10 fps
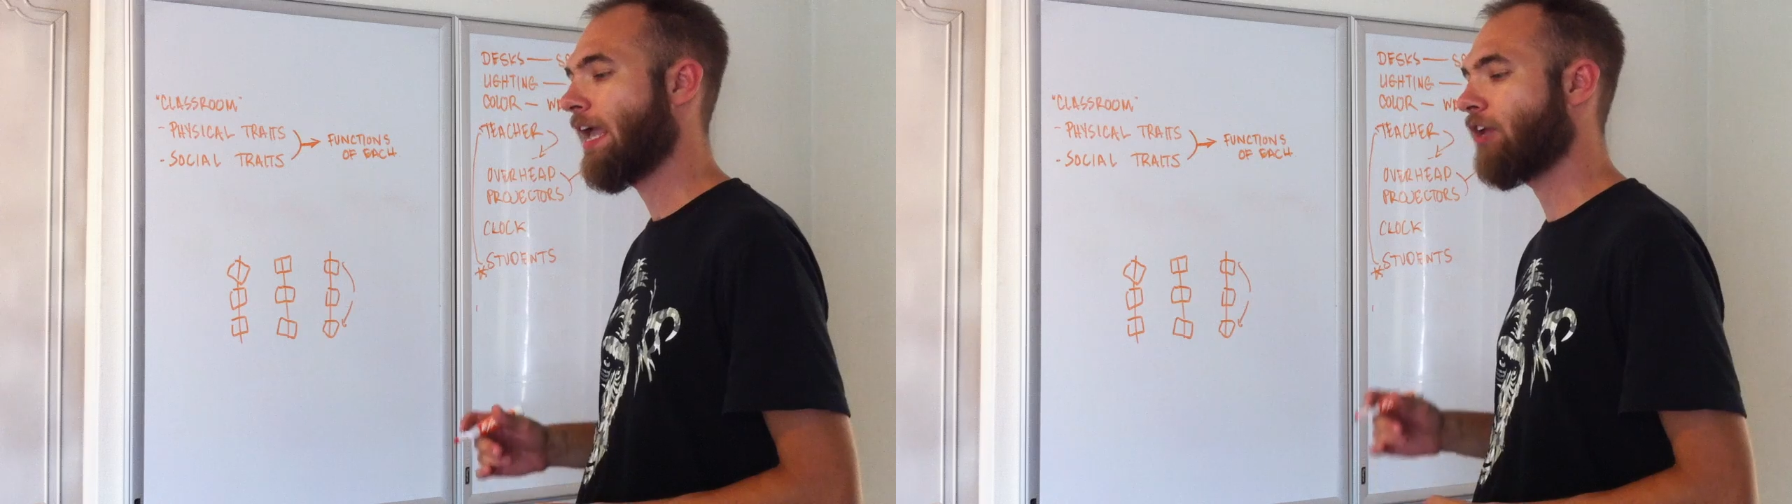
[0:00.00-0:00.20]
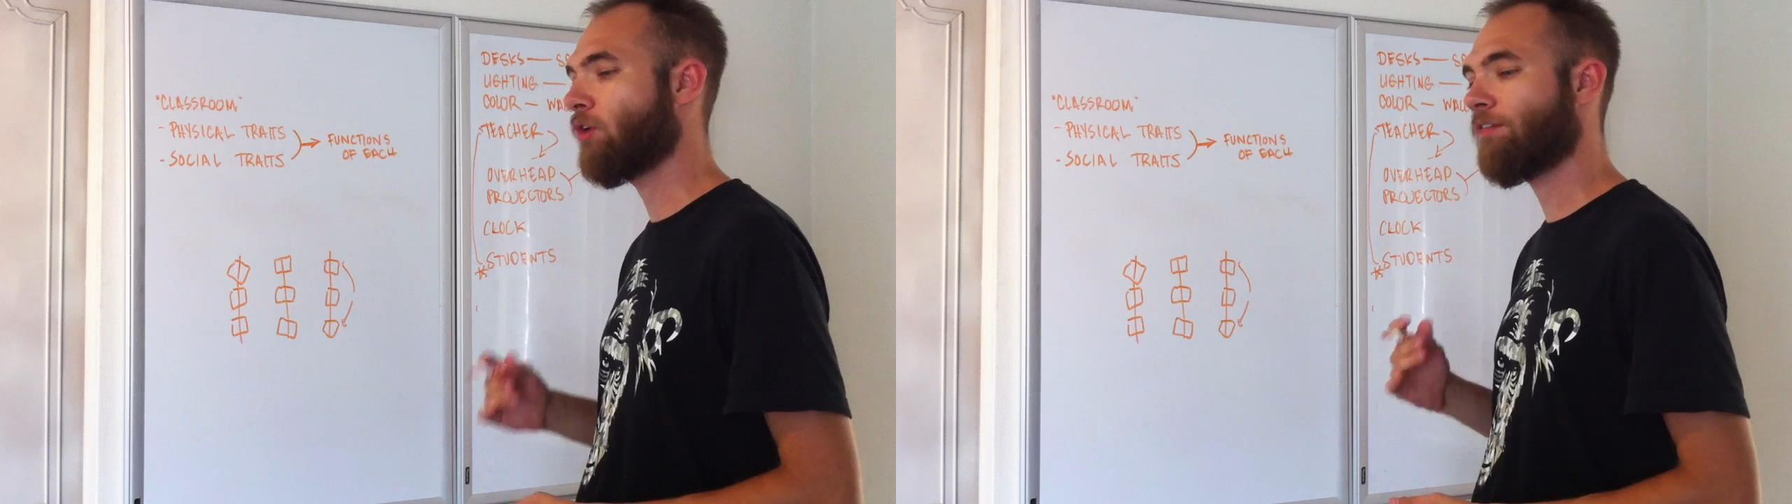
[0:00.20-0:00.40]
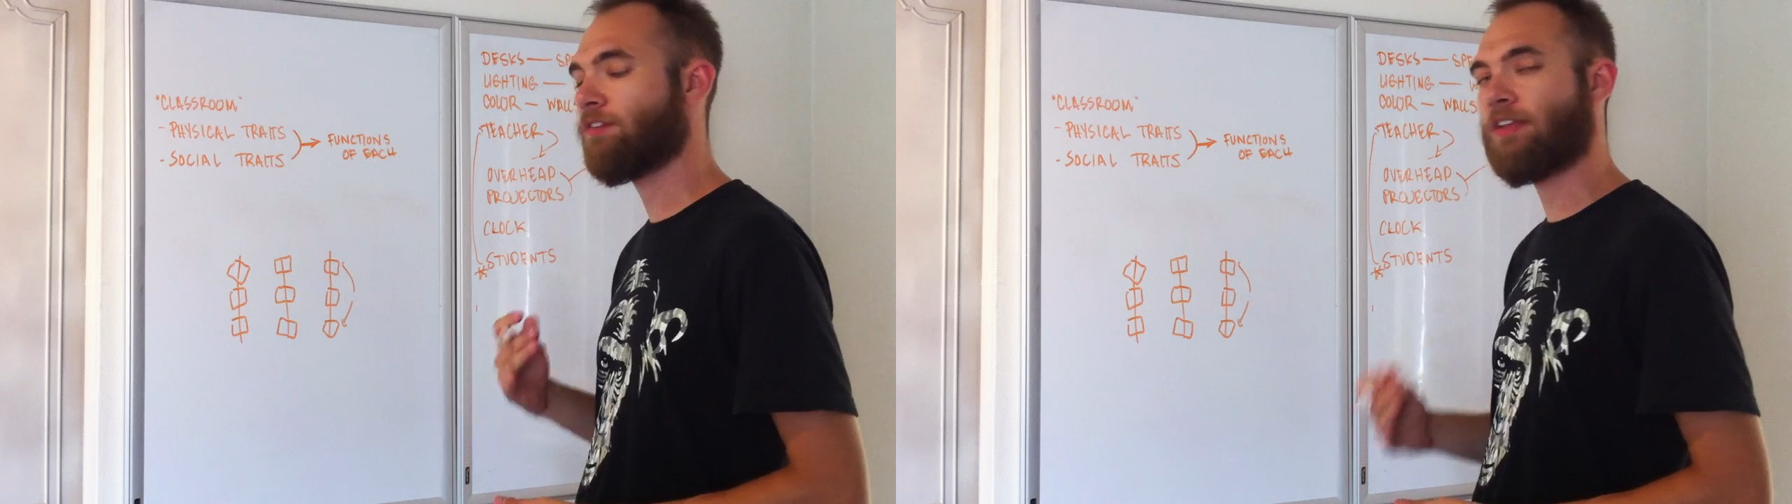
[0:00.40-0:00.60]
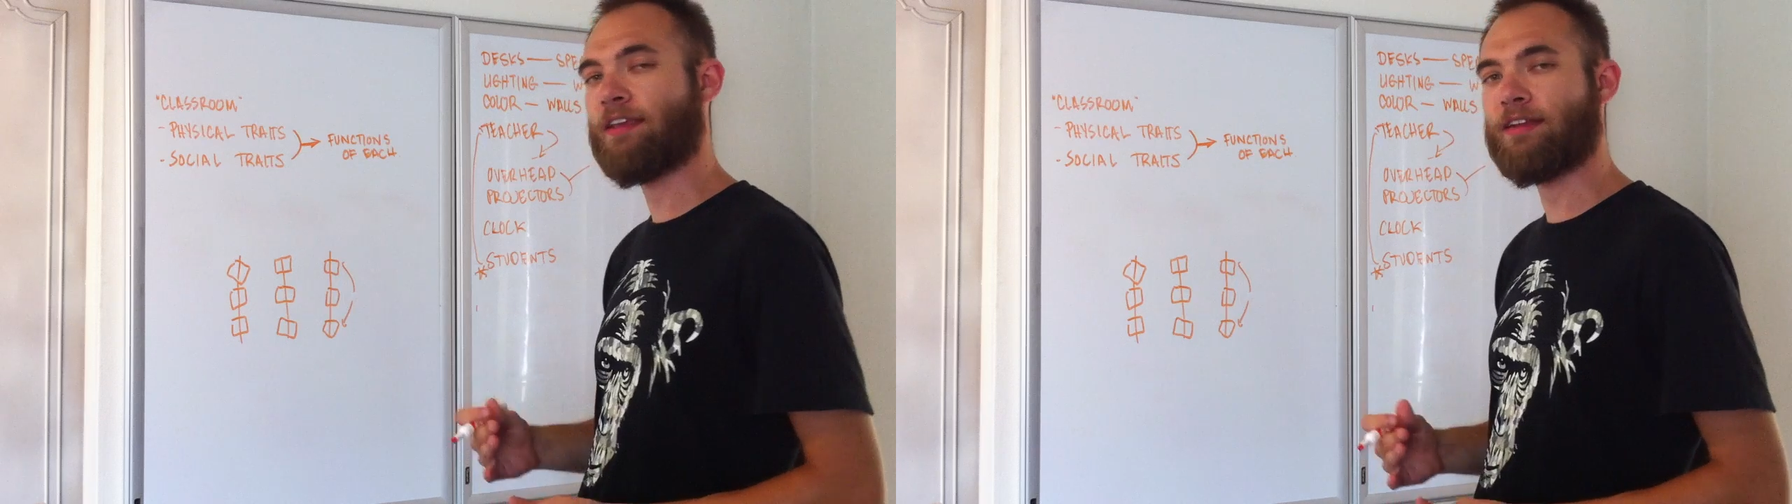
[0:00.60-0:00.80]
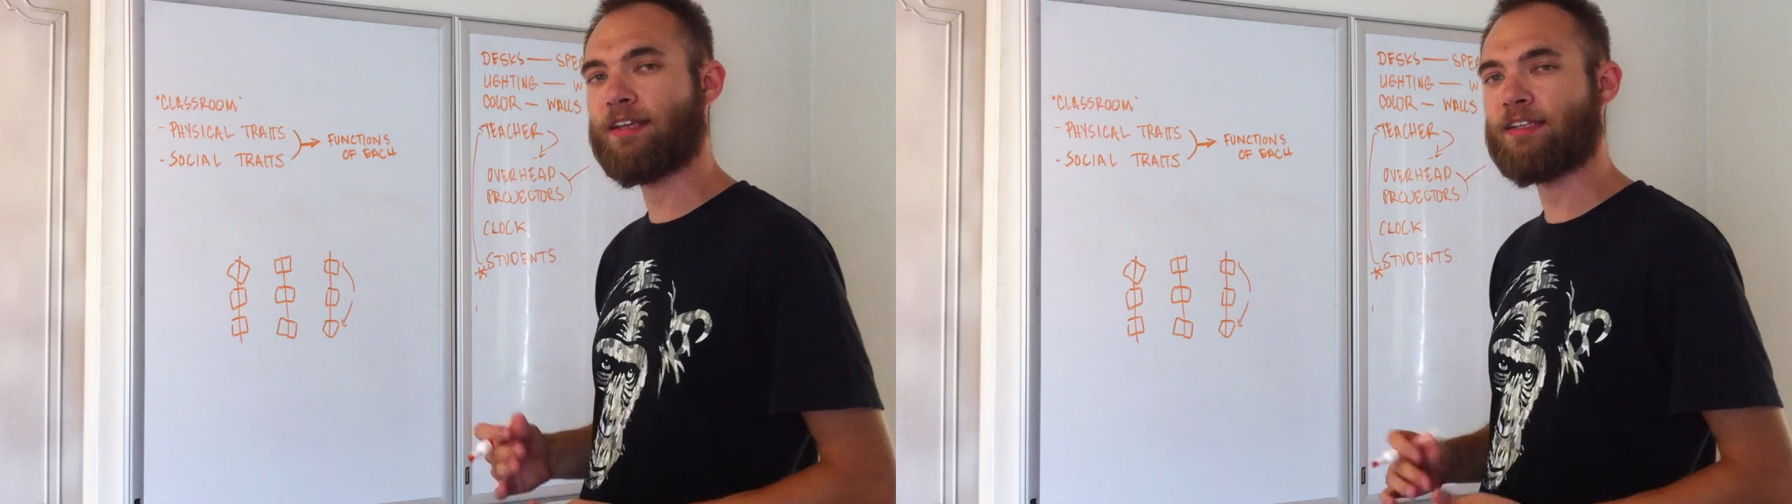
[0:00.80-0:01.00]
and you have to
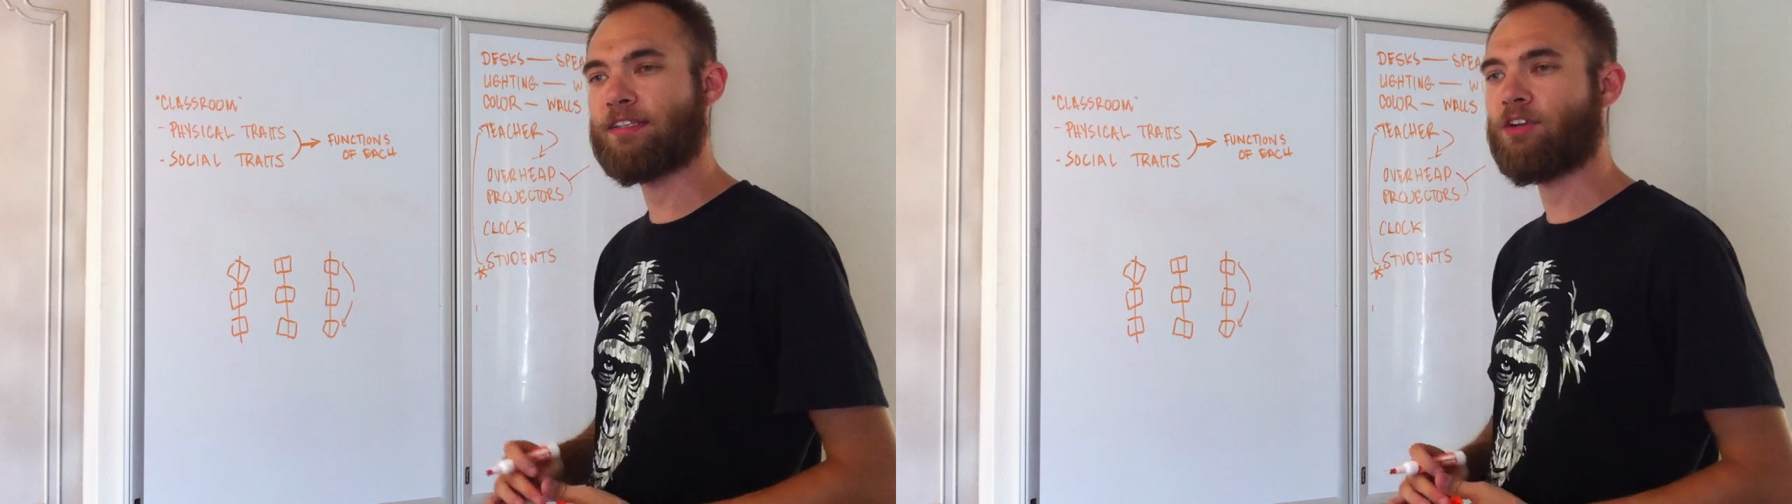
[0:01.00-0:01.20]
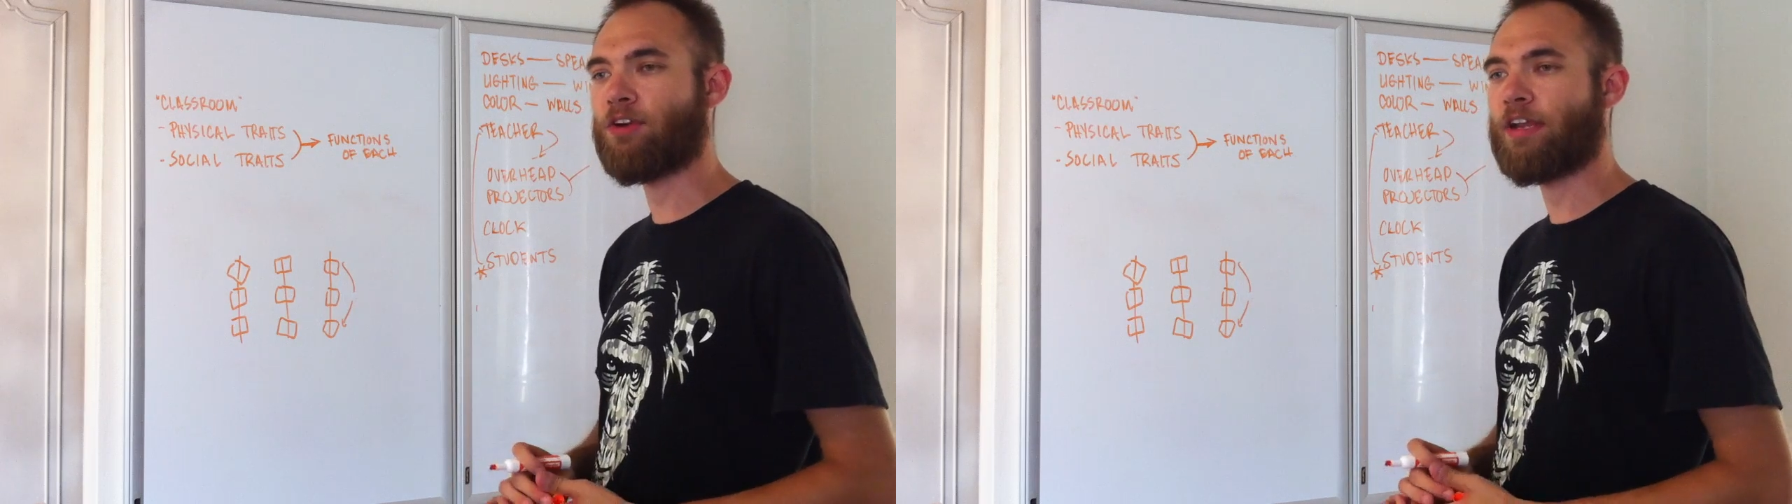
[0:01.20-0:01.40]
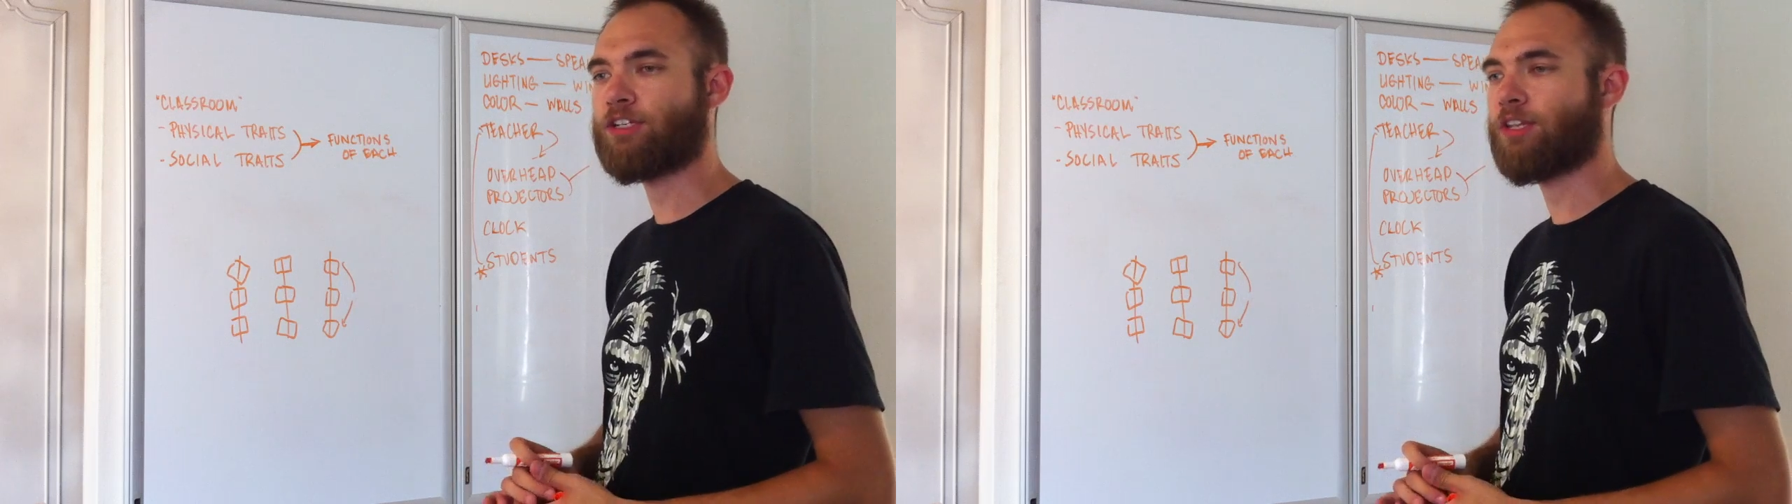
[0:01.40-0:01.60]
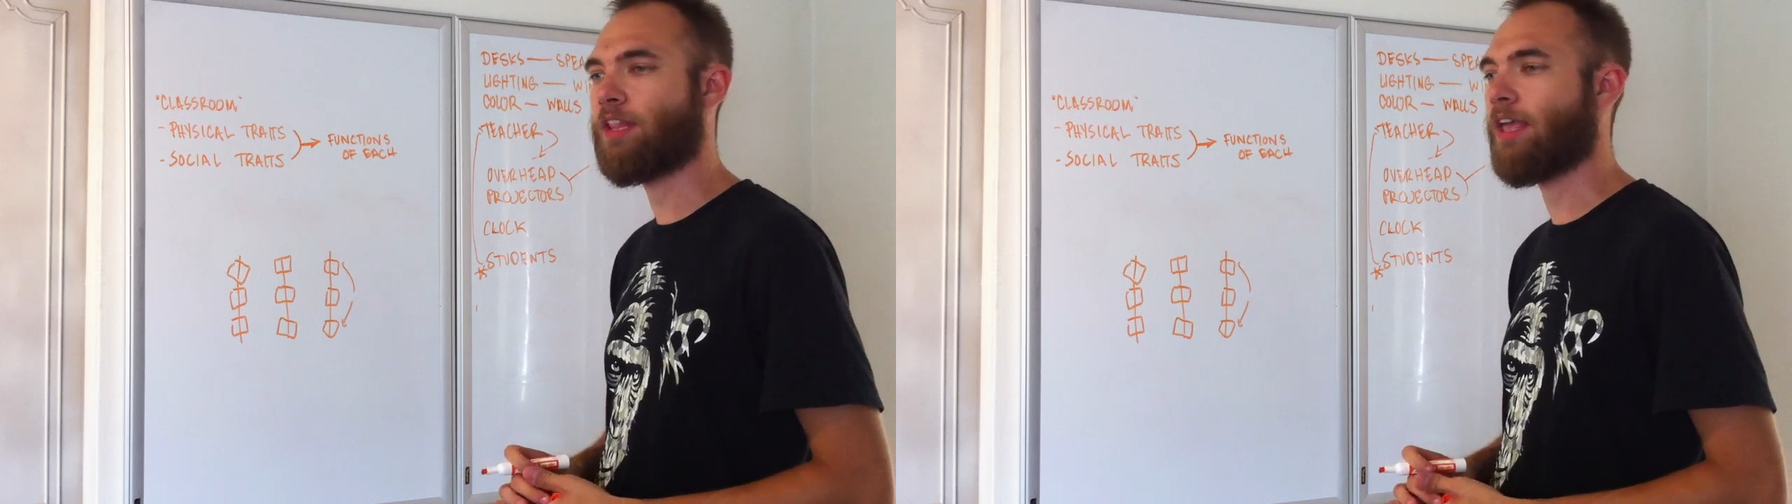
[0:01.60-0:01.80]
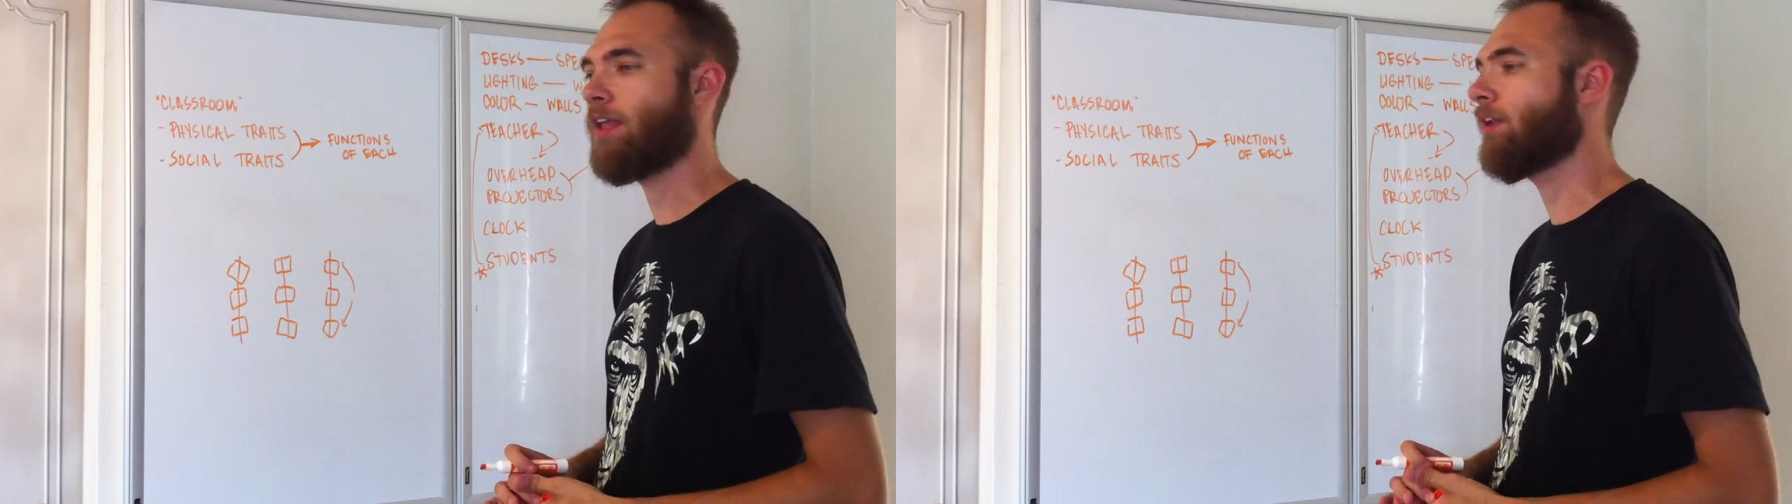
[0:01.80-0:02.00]
take into consideration
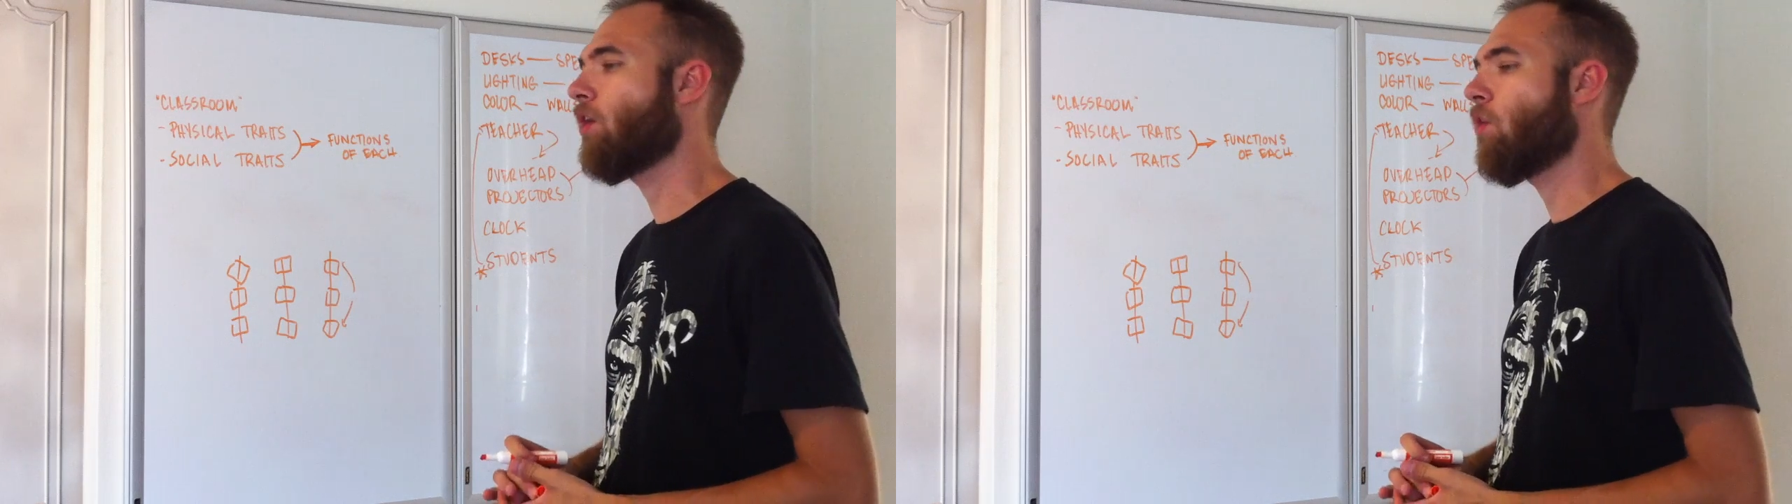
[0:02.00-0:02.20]
that